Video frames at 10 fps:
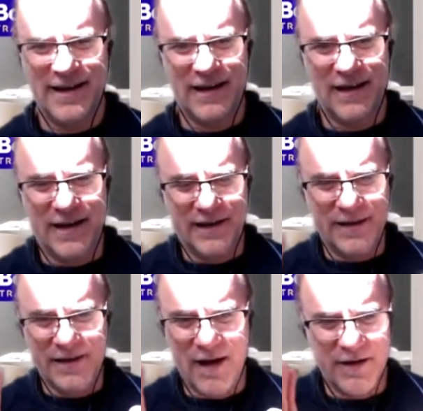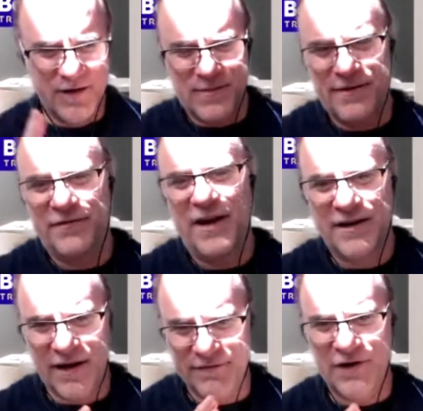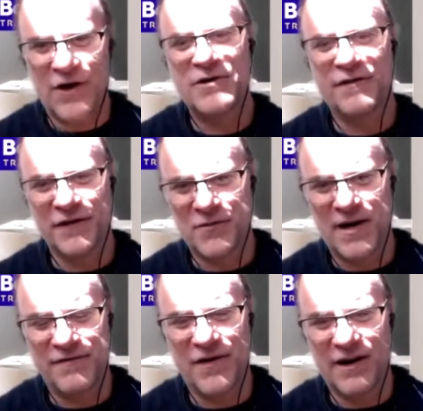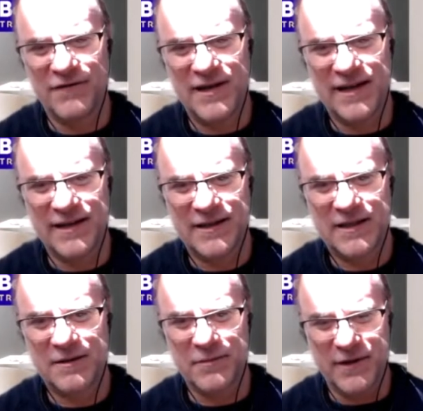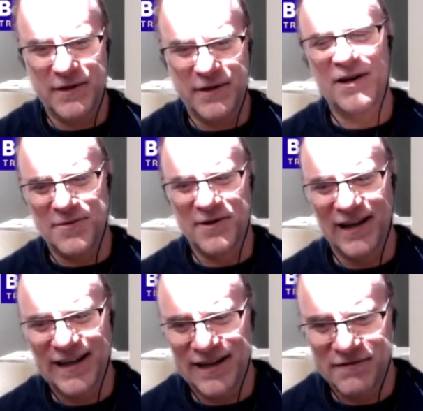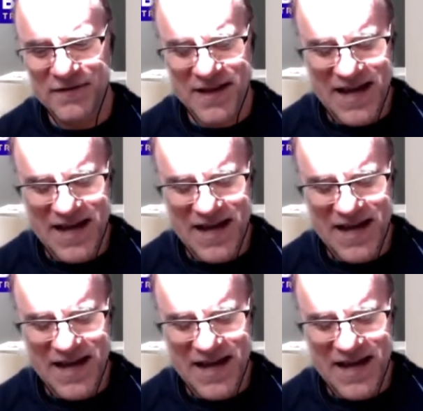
Hang like, on. You're my friend. I've known you for 25 years, but you, you don't know where I live.